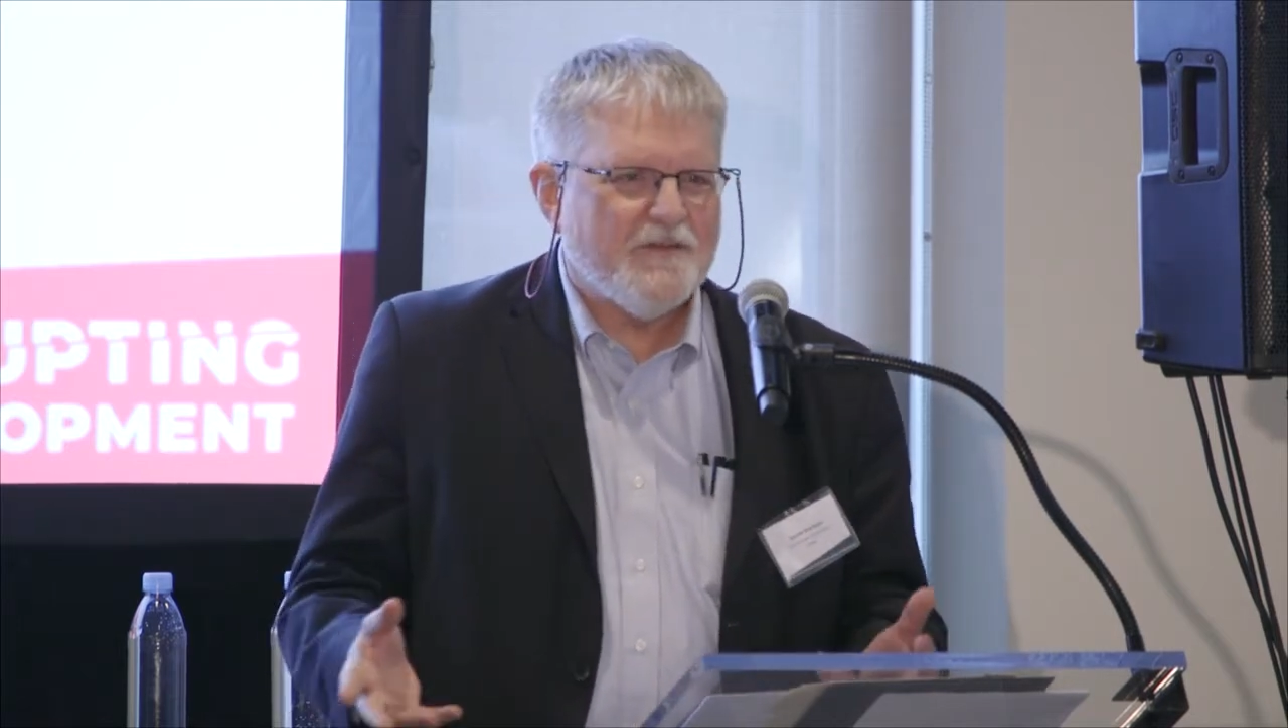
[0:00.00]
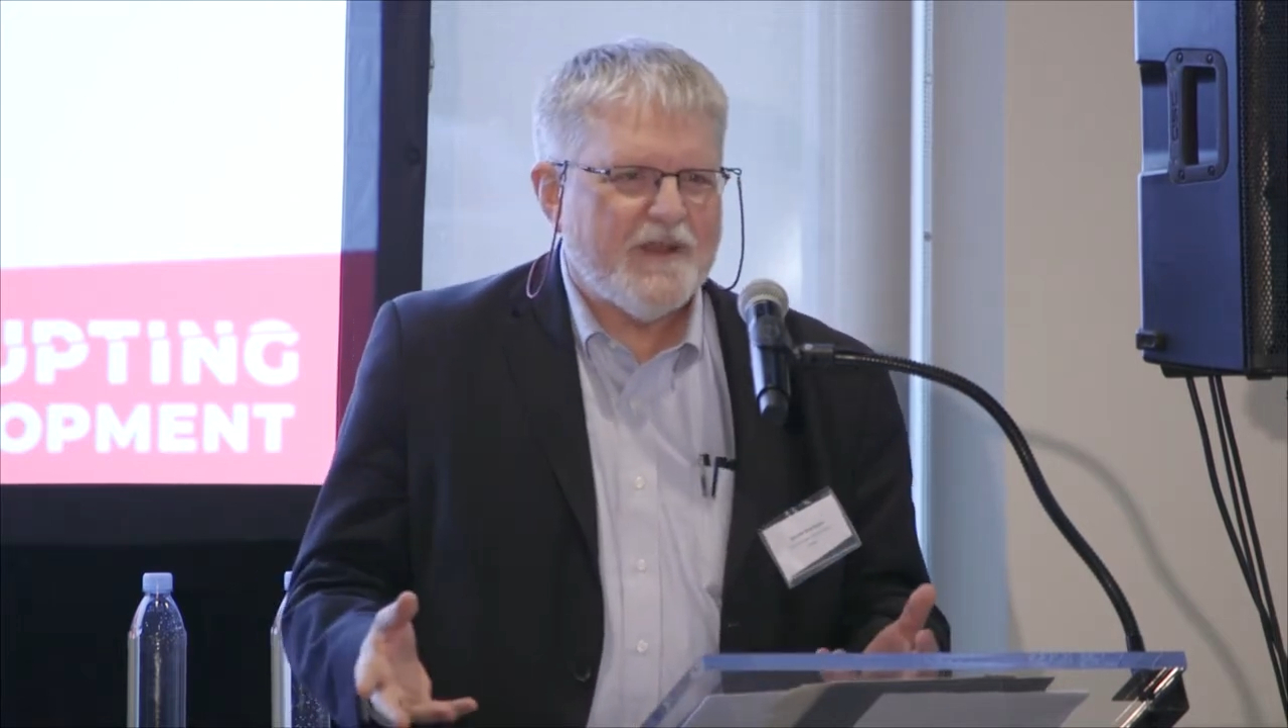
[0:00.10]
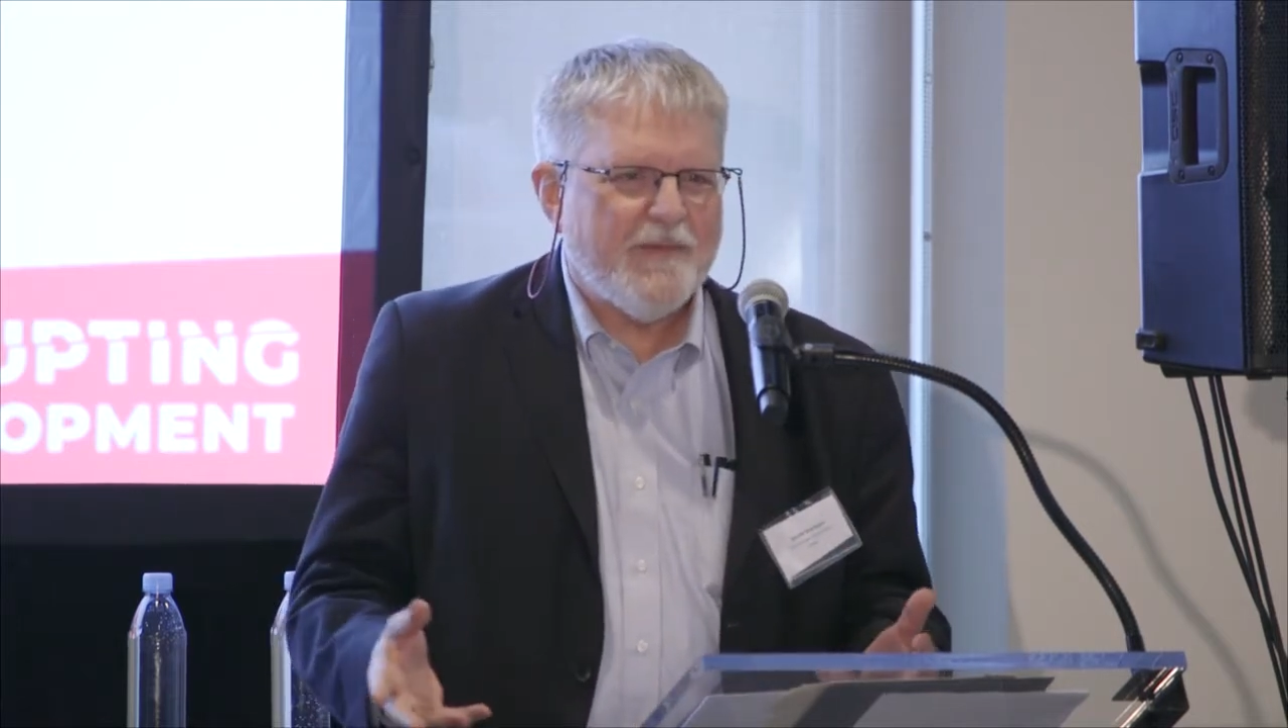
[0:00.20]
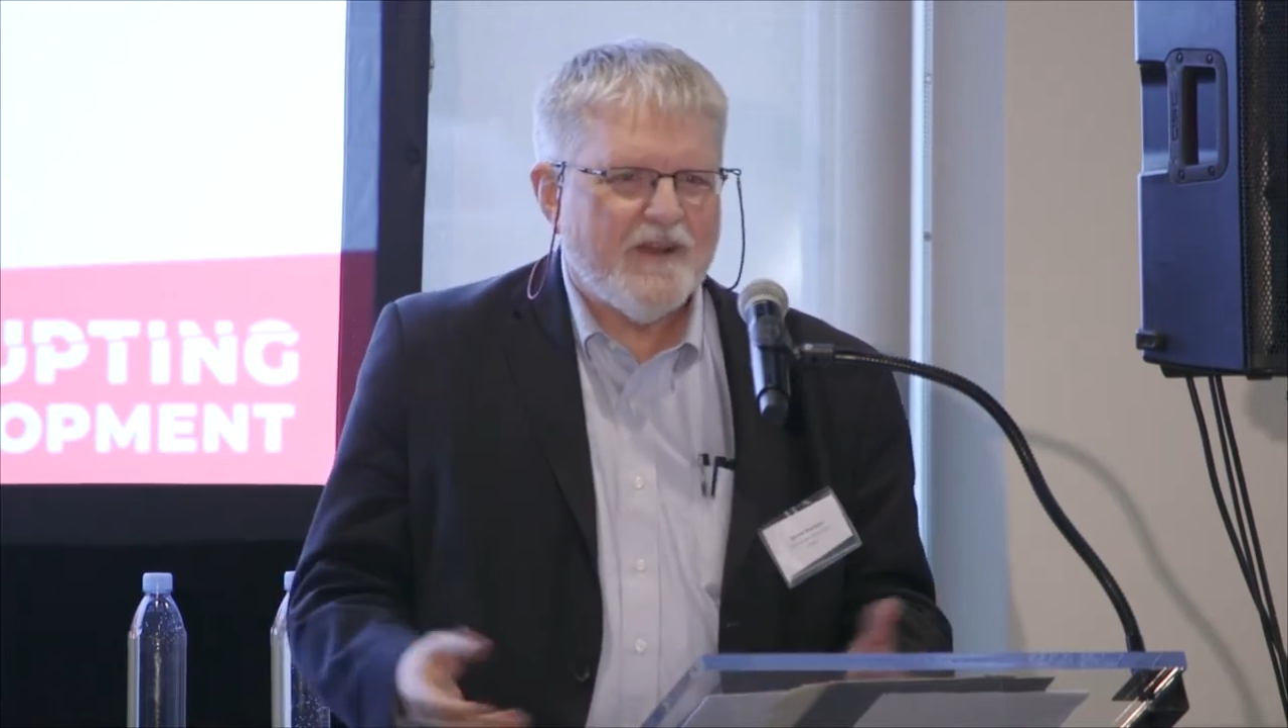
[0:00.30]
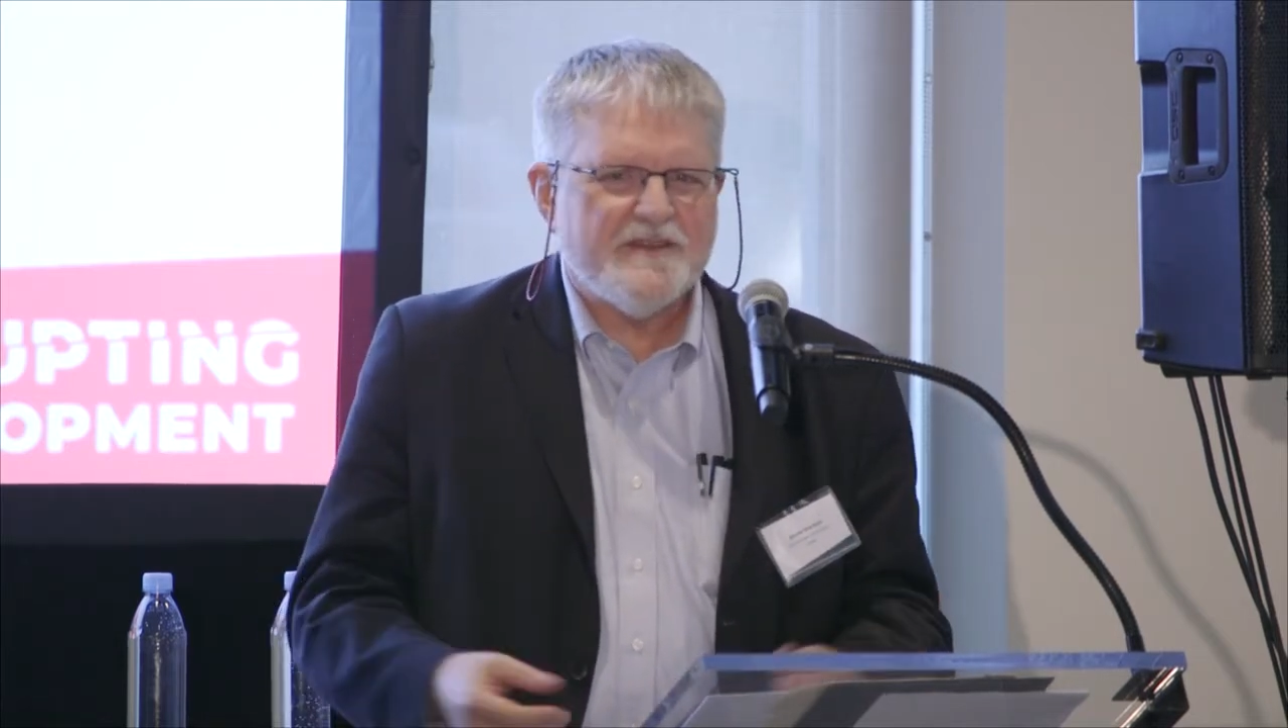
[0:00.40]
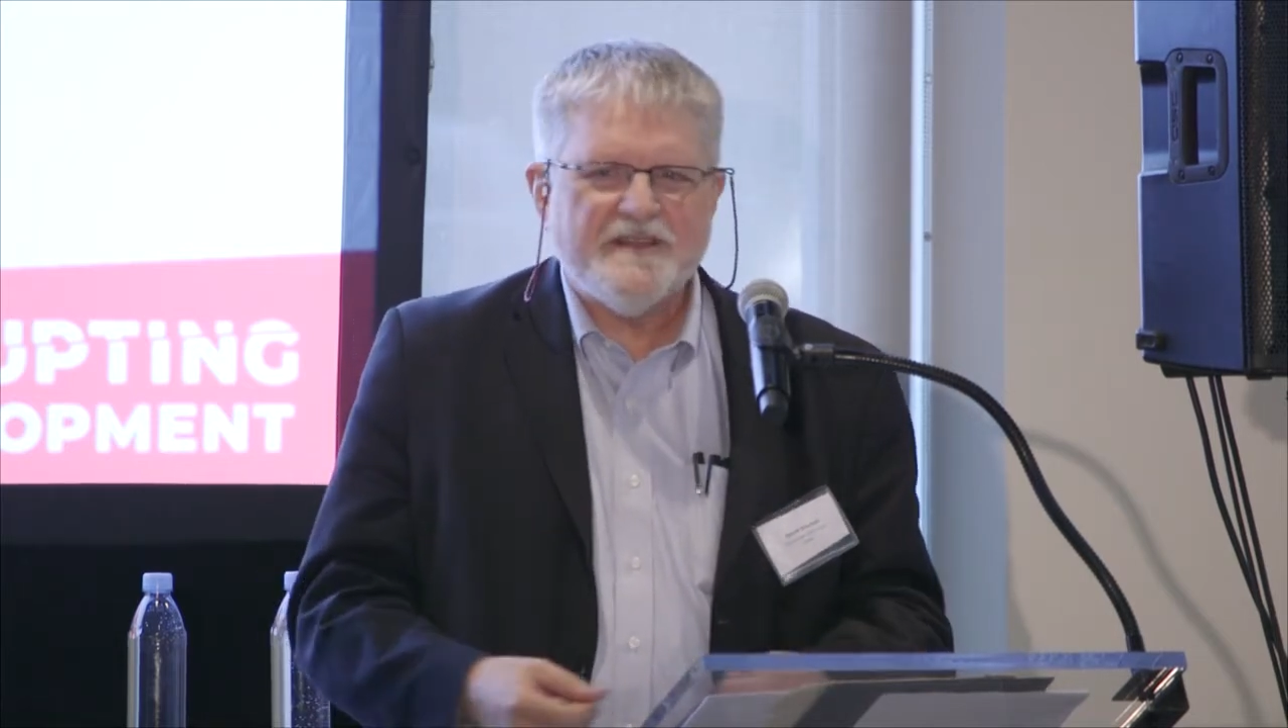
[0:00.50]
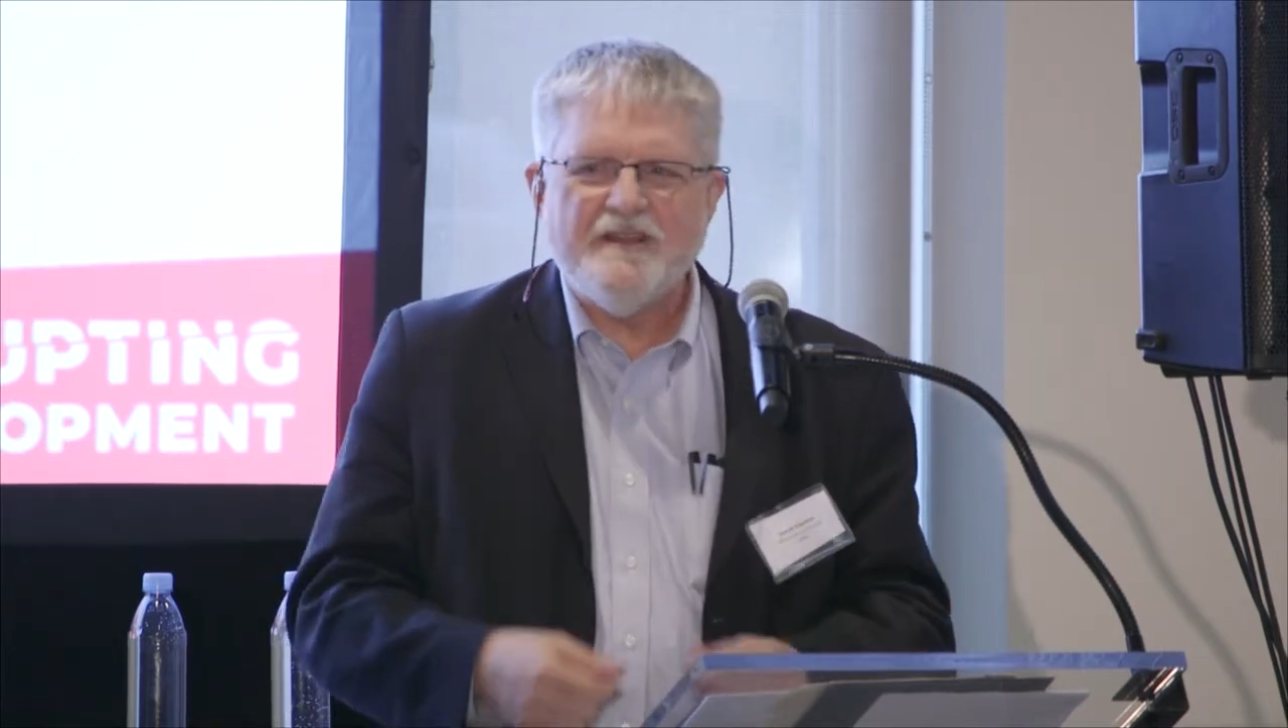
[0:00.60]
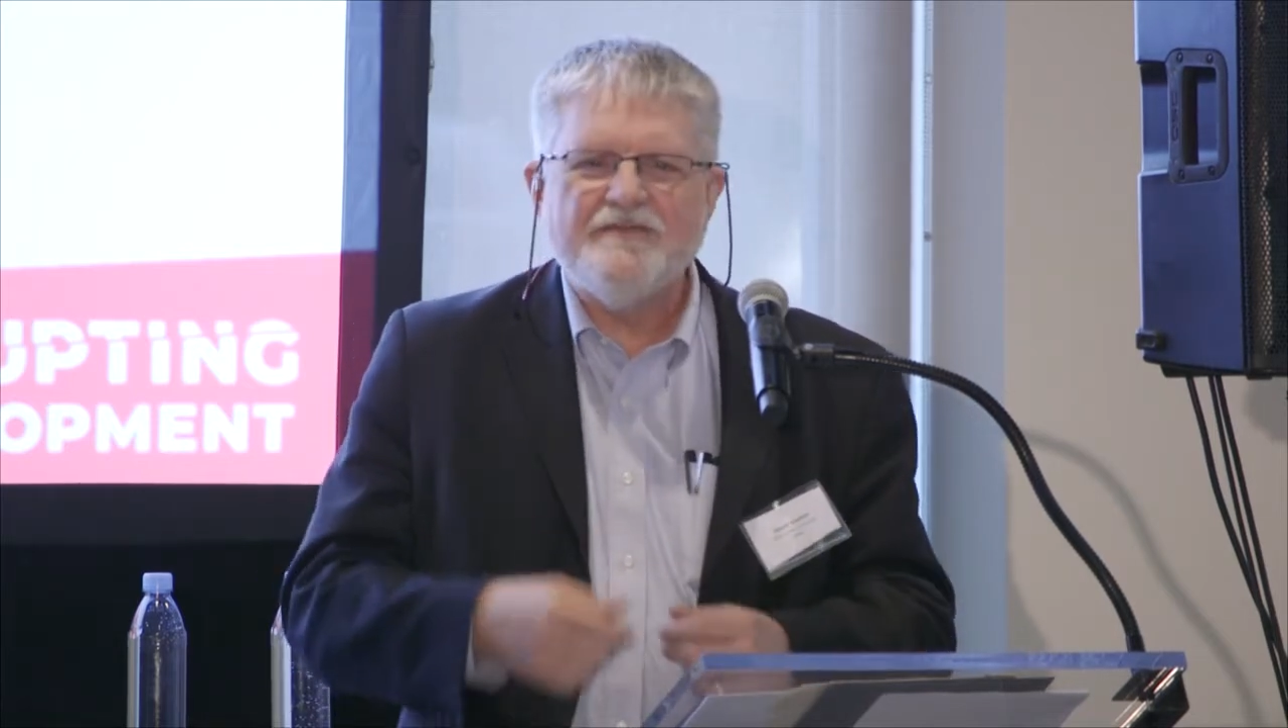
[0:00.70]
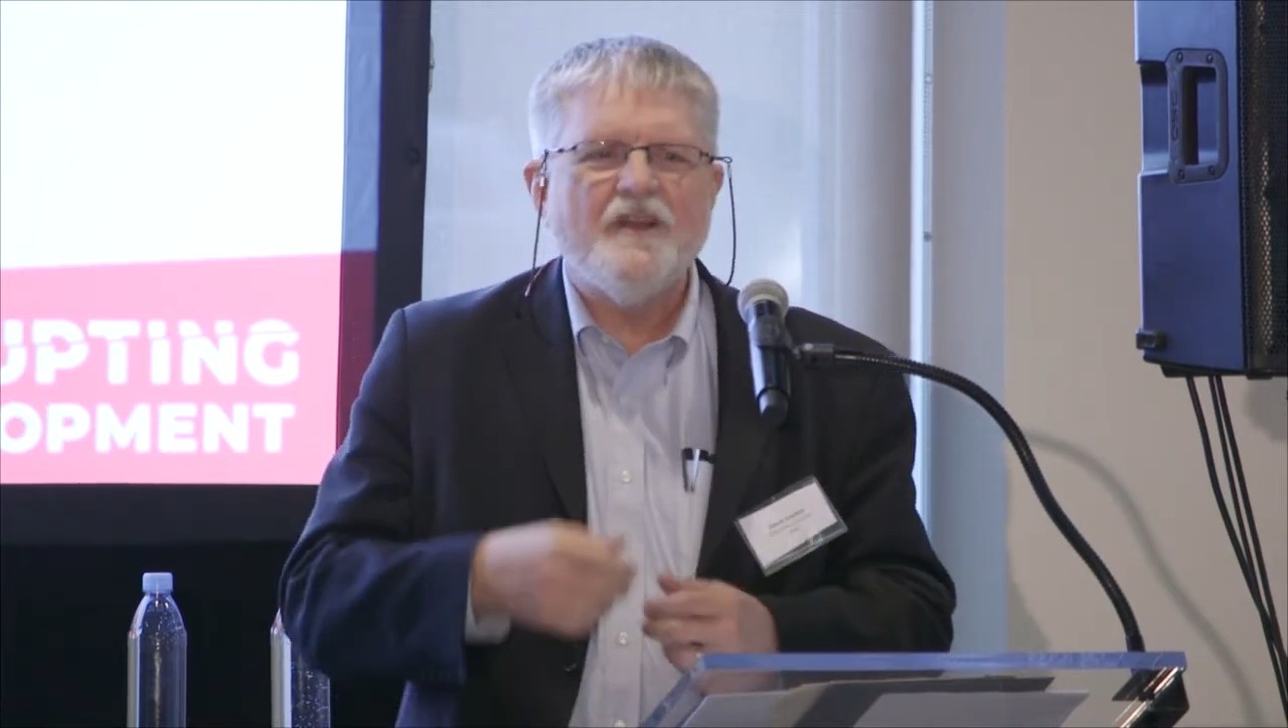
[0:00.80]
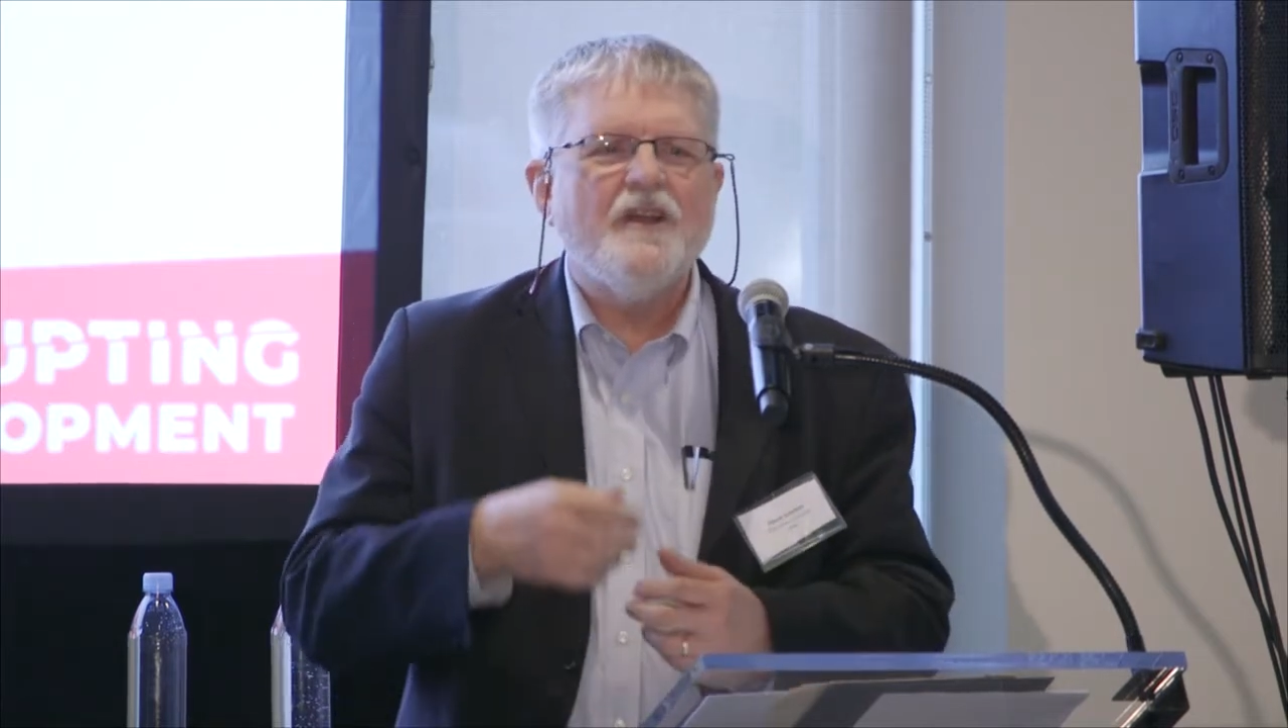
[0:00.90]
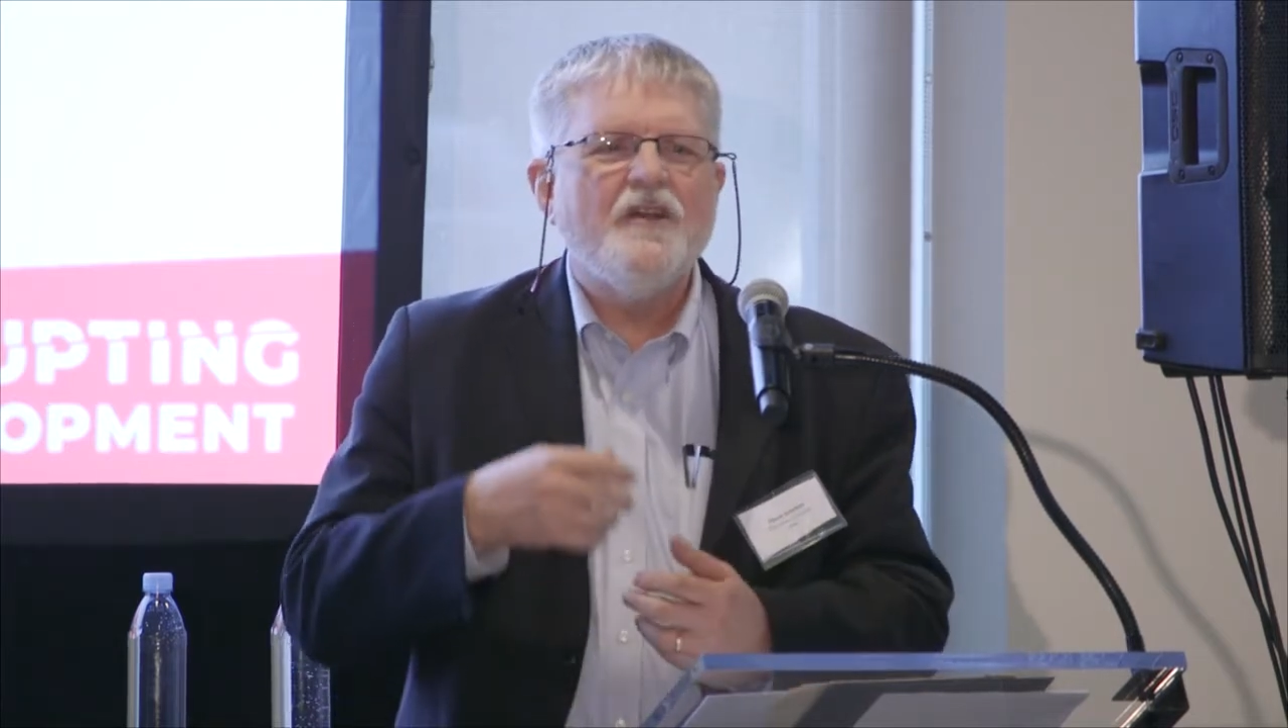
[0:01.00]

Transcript: the wheat by herself.